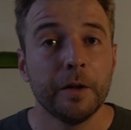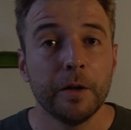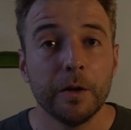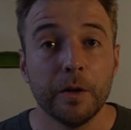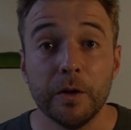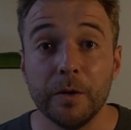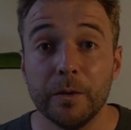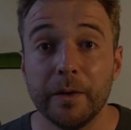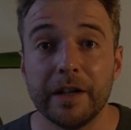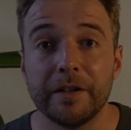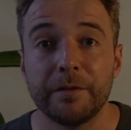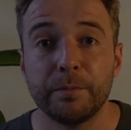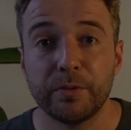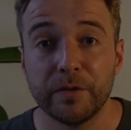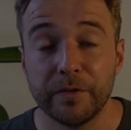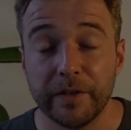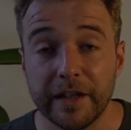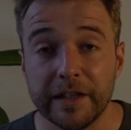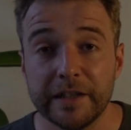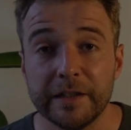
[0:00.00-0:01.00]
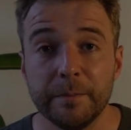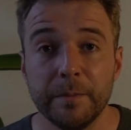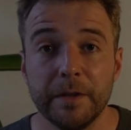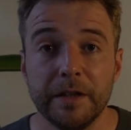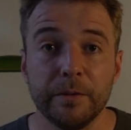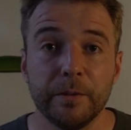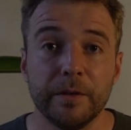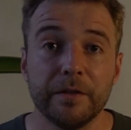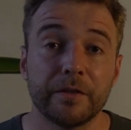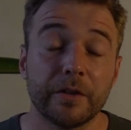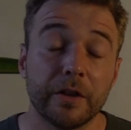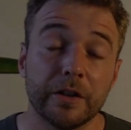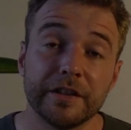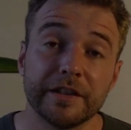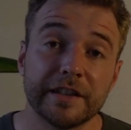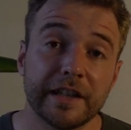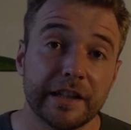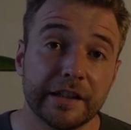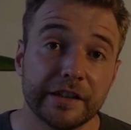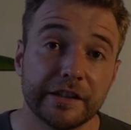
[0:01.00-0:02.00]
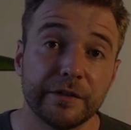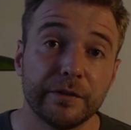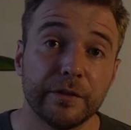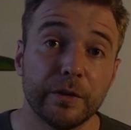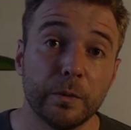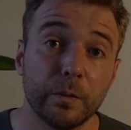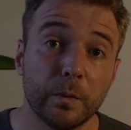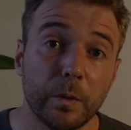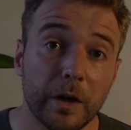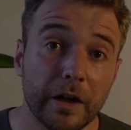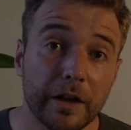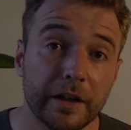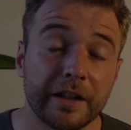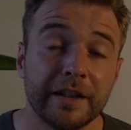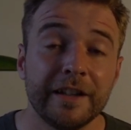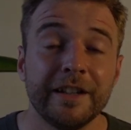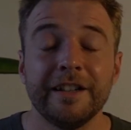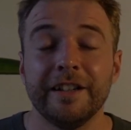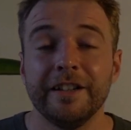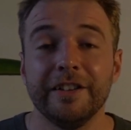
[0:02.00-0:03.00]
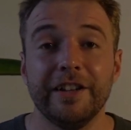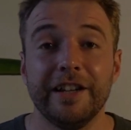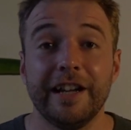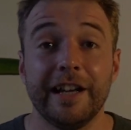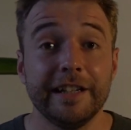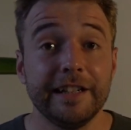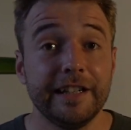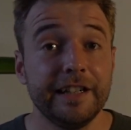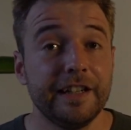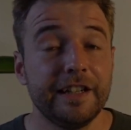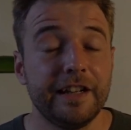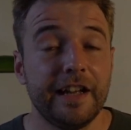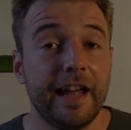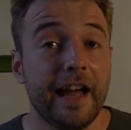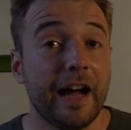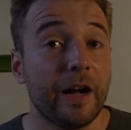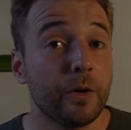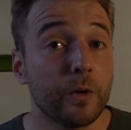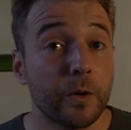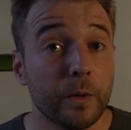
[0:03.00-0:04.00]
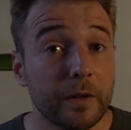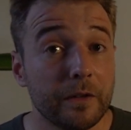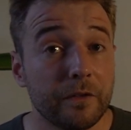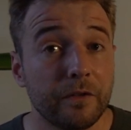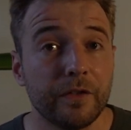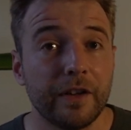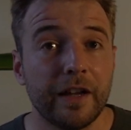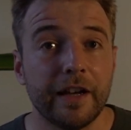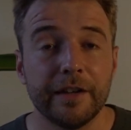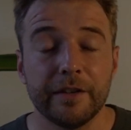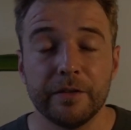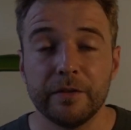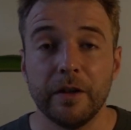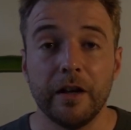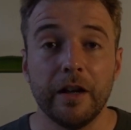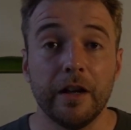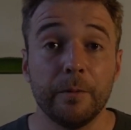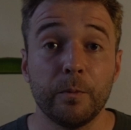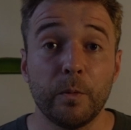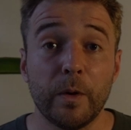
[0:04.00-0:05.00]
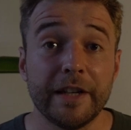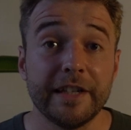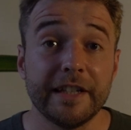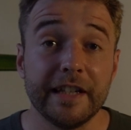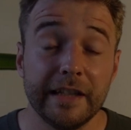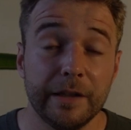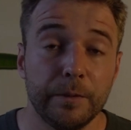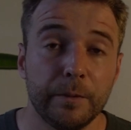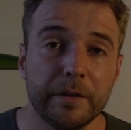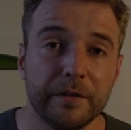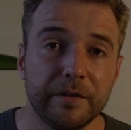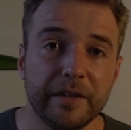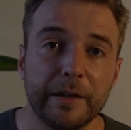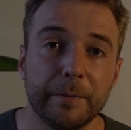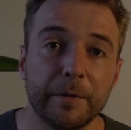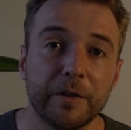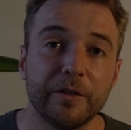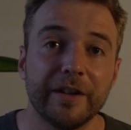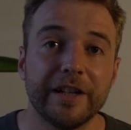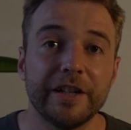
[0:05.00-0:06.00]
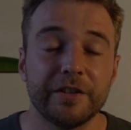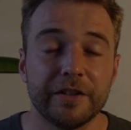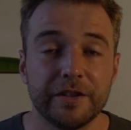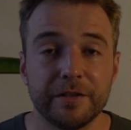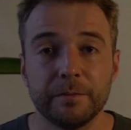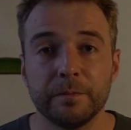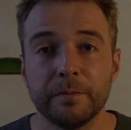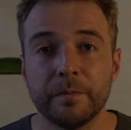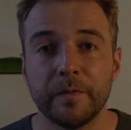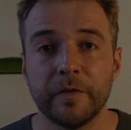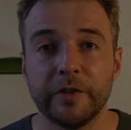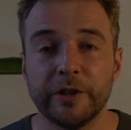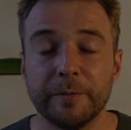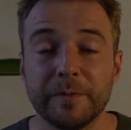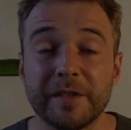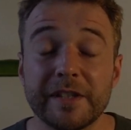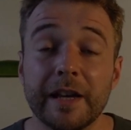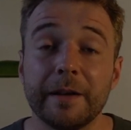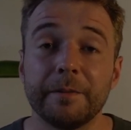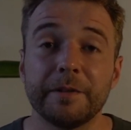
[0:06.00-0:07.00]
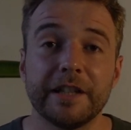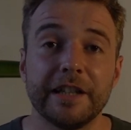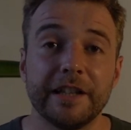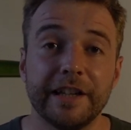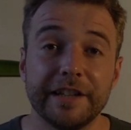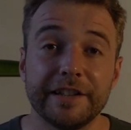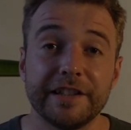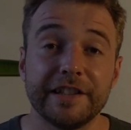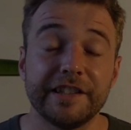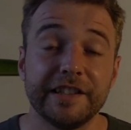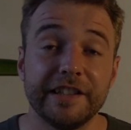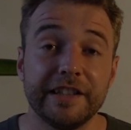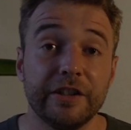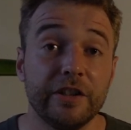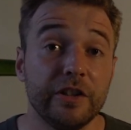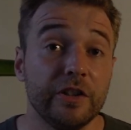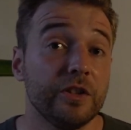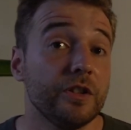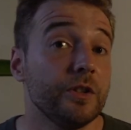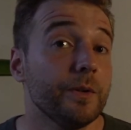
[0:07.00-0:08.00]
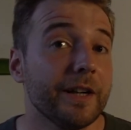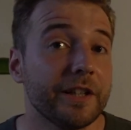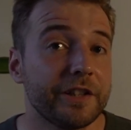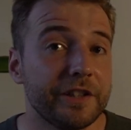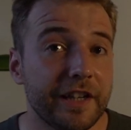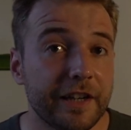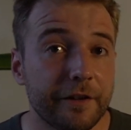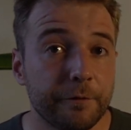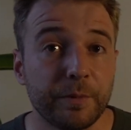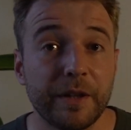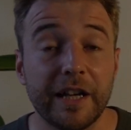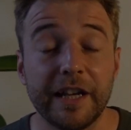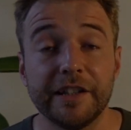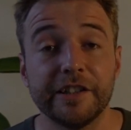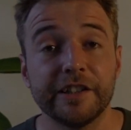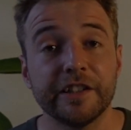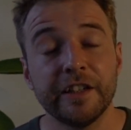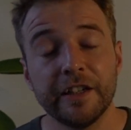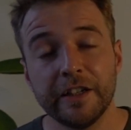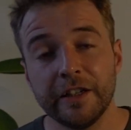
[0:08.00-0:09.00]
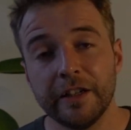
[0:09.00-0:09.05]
who had provided me with contacts for work, that I needed an outgoing flight when dealing with immigration. Sometimes they like to see that you do actually have plans